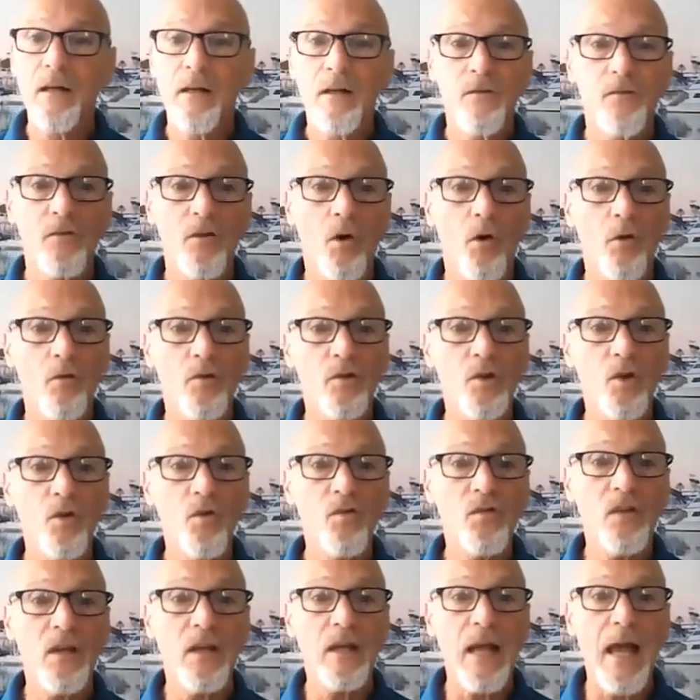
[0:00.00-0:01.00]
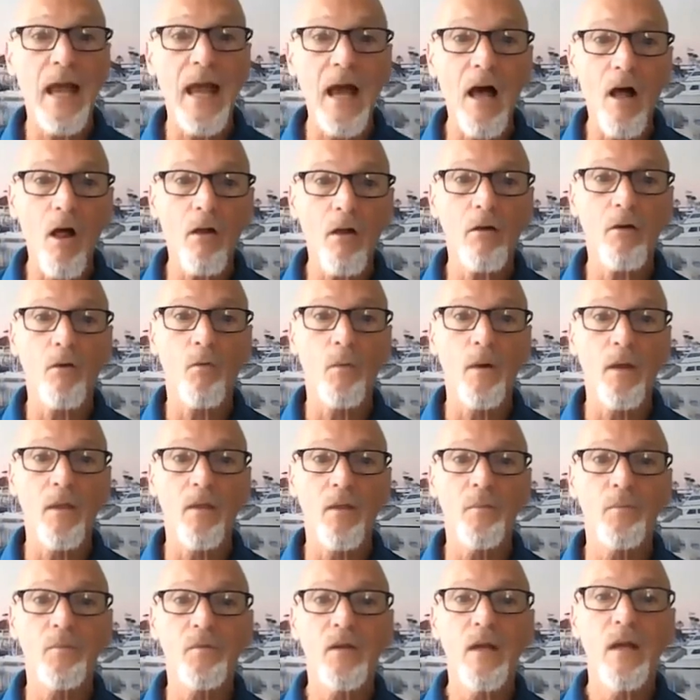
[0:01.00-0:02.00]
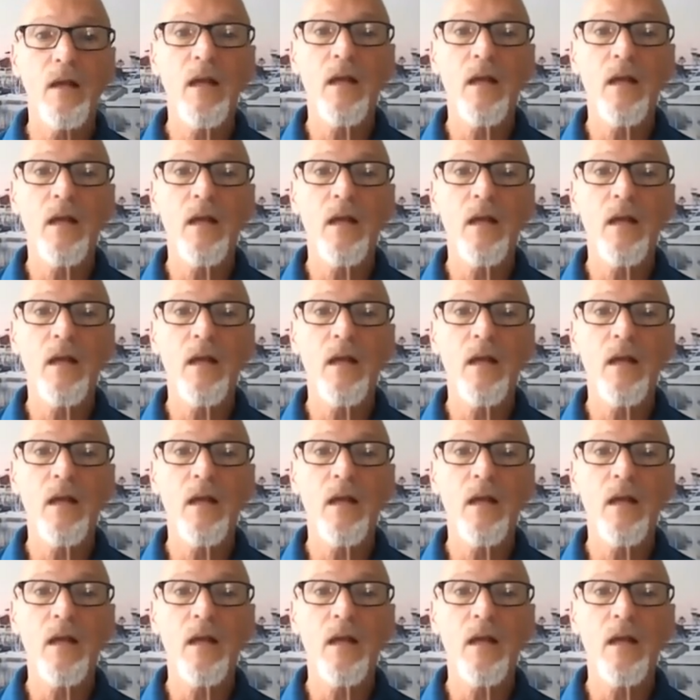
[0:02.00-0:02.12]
So, using algorithms,